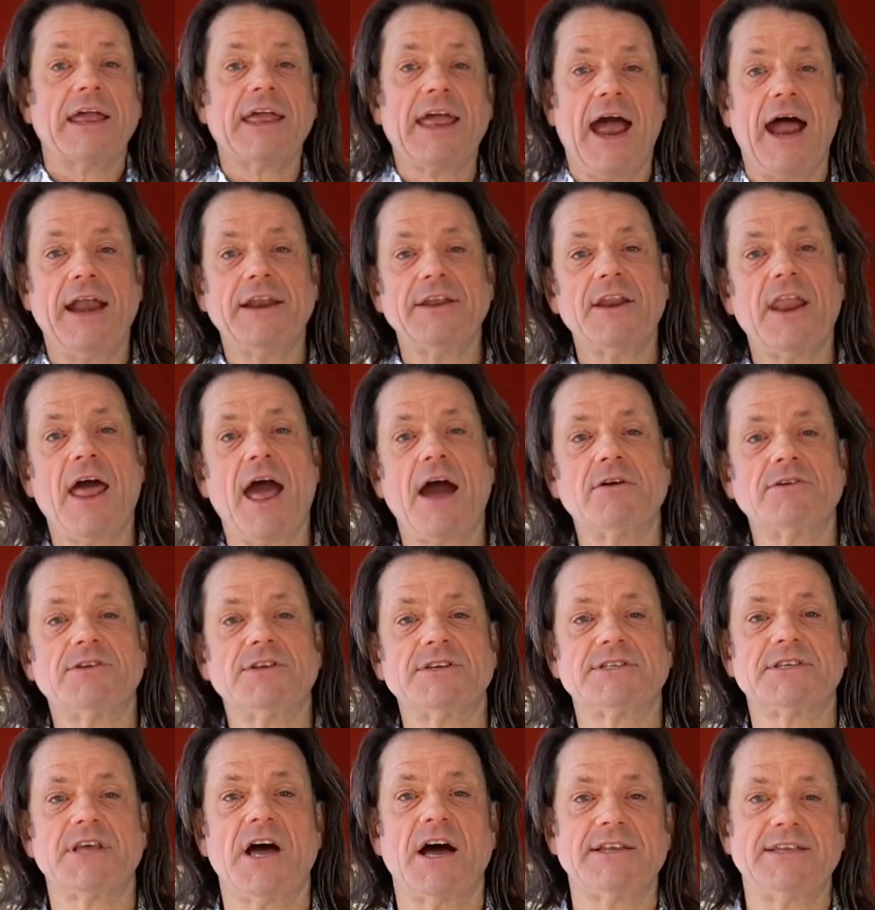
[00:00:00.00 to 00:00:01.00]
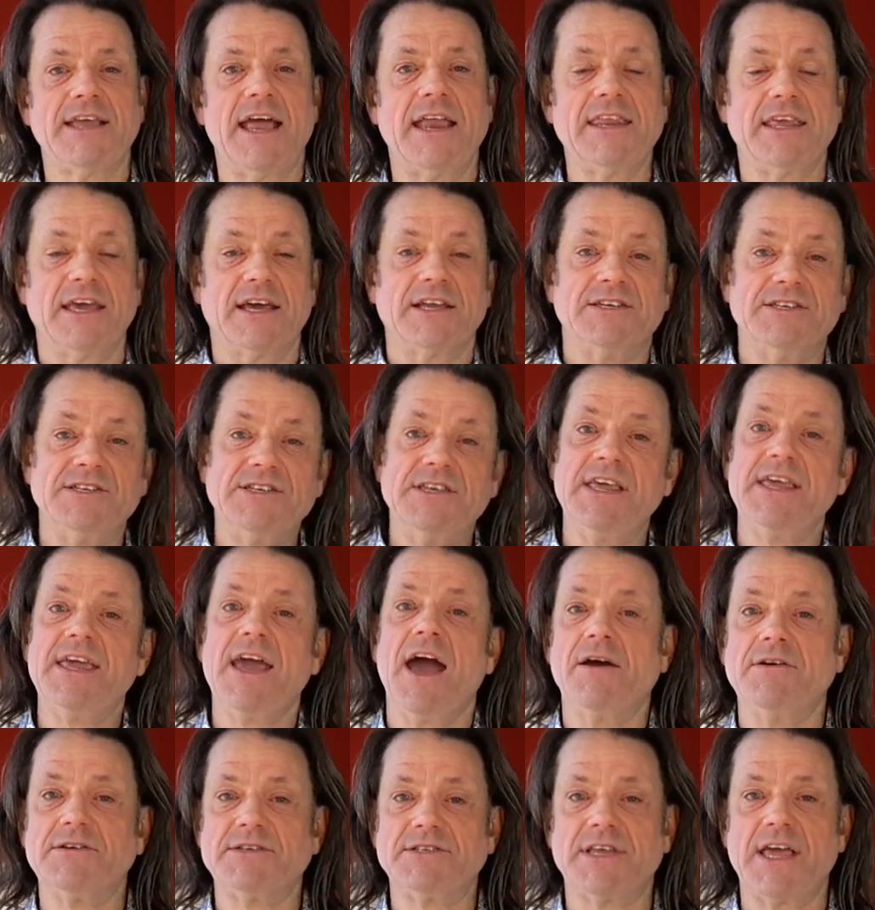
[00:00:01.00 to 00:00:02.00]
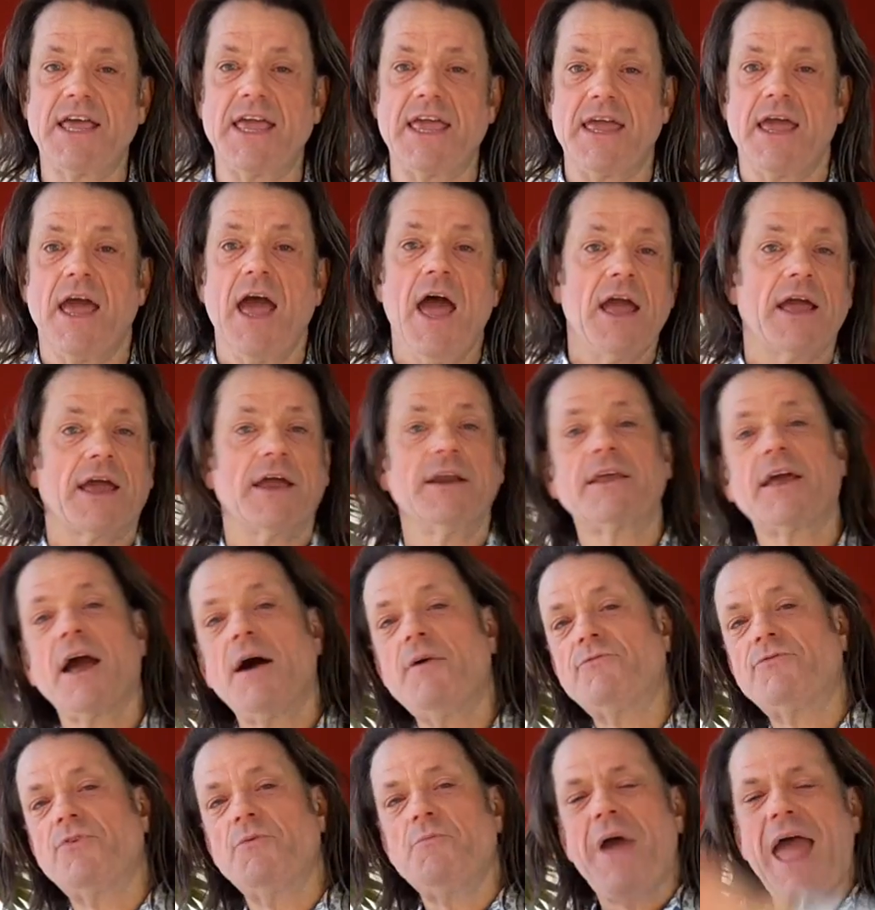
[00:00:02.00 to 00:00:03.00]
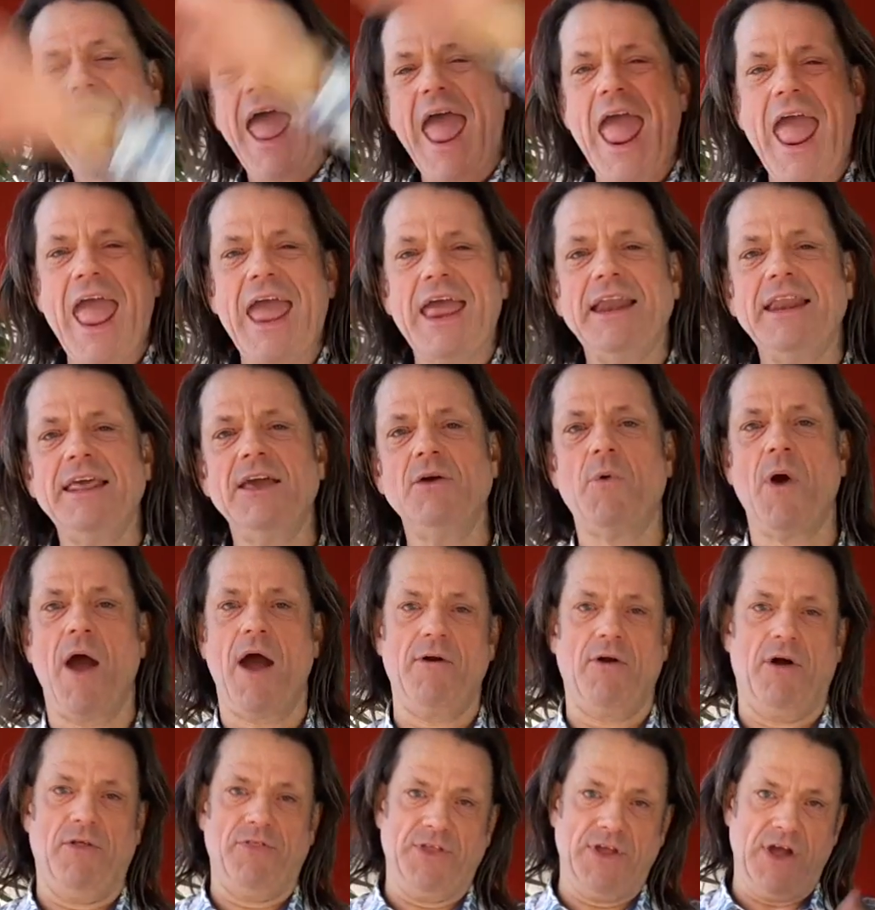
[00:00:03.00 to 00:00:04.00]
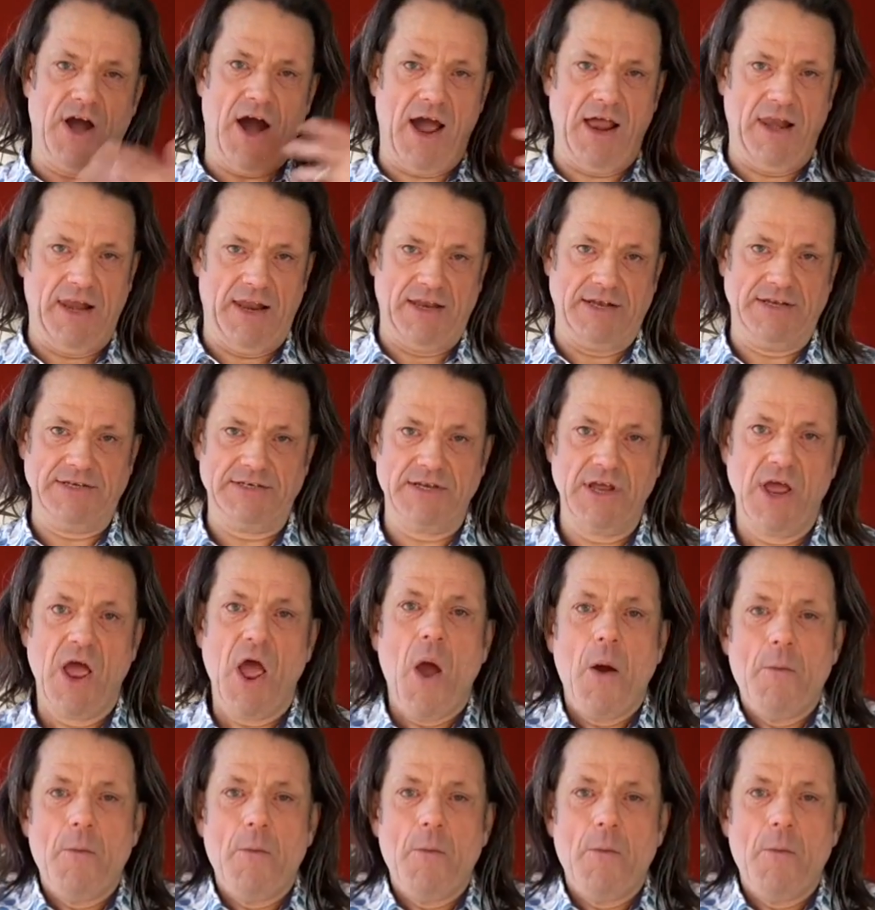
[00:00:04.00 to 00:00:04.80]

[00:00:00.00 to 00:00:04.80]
Cannonau de Sardegna DOC can come from anywhere on the island,